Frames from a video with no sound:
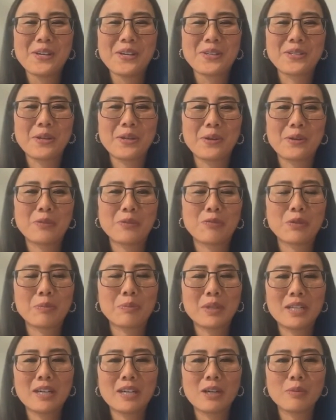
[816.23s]
So for
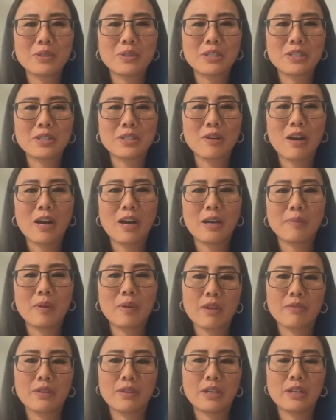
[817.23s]
me, I would describe
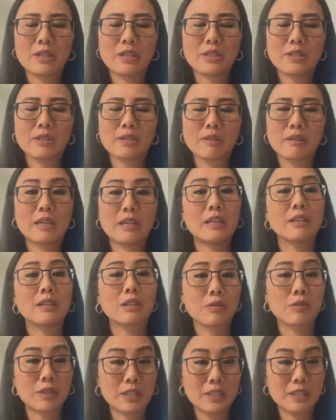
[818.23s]
these key
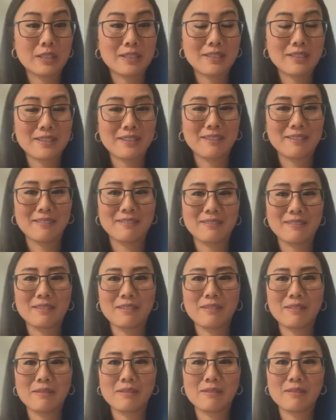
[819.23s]
ingredients in
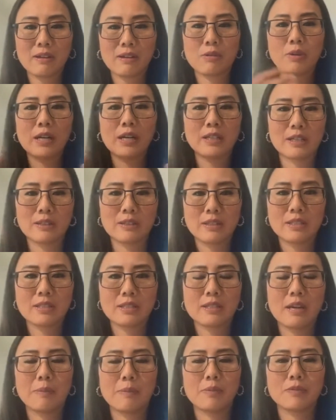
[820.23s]
creating this
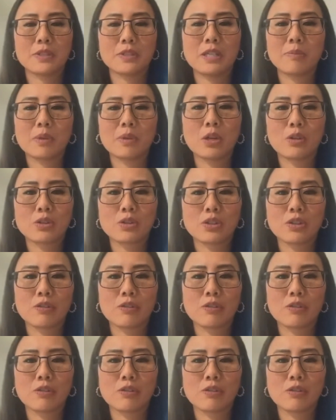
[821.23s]
type of team culture.